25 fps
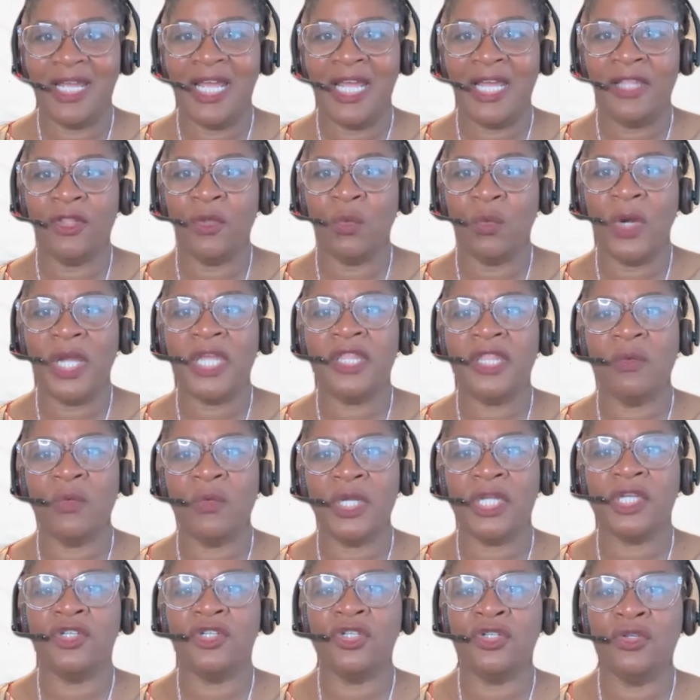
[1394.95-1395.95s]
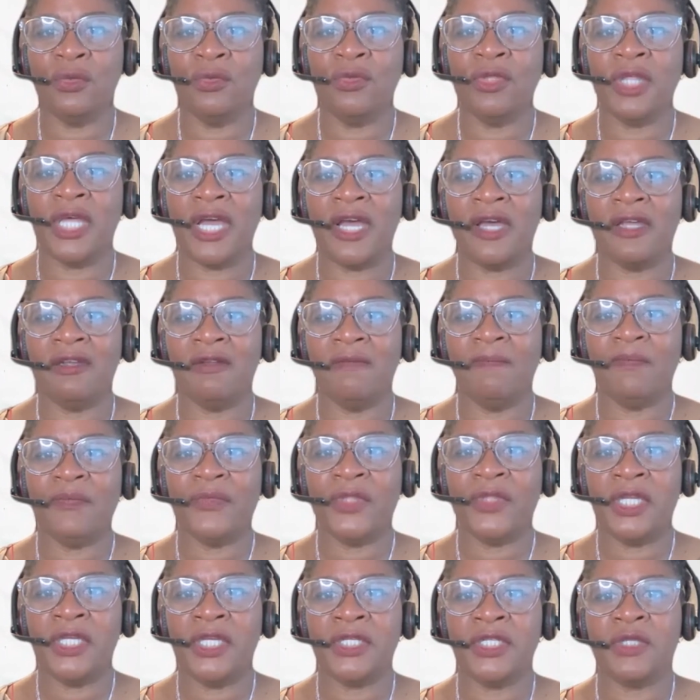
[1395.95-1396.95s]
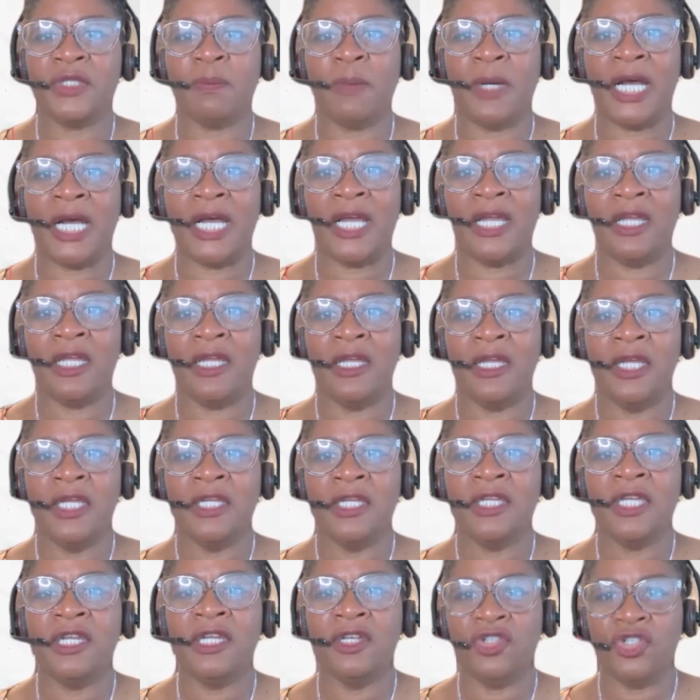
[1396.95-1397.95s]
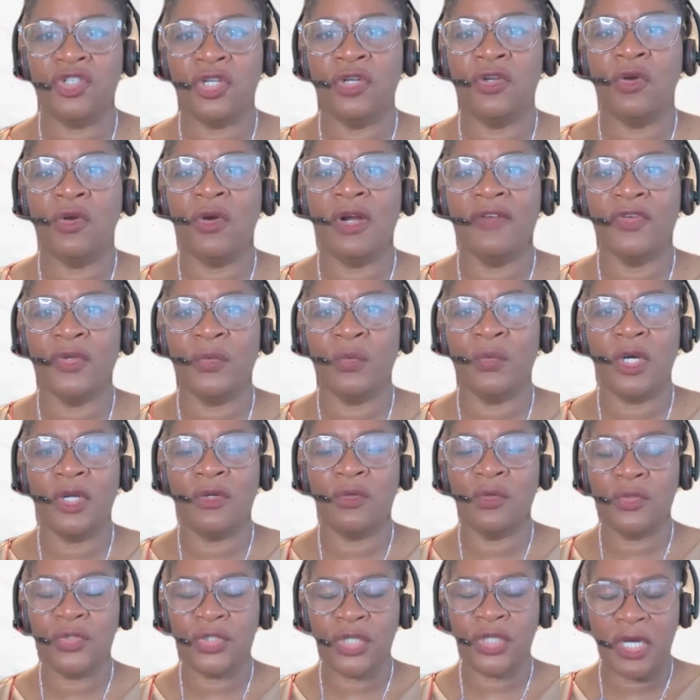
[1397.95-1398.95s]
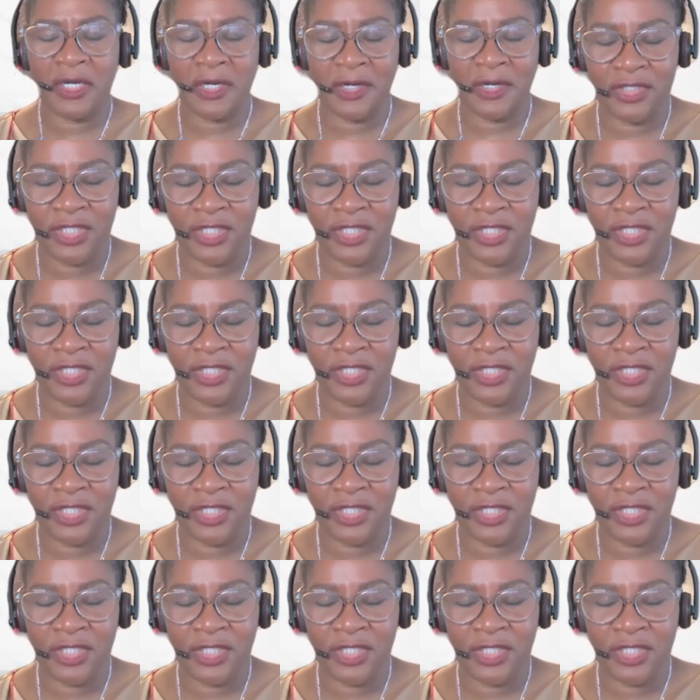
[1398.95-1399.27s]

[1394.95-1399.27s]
And the way that we can do that is by getting to know everyone who's on our